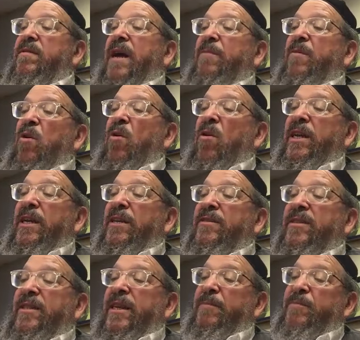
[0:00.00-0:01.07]
I'm calling it
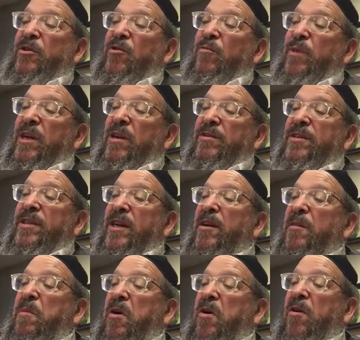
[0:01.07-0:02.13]
step two because the
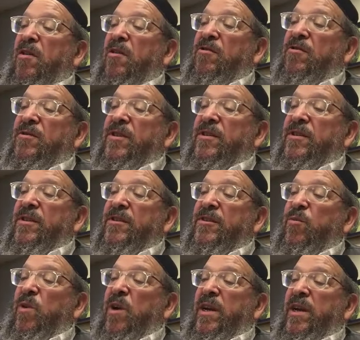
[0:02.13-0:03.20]
Gemara learns it
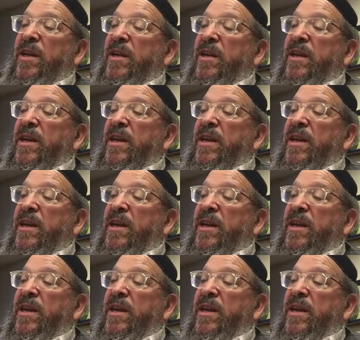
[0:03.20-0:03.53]
this way.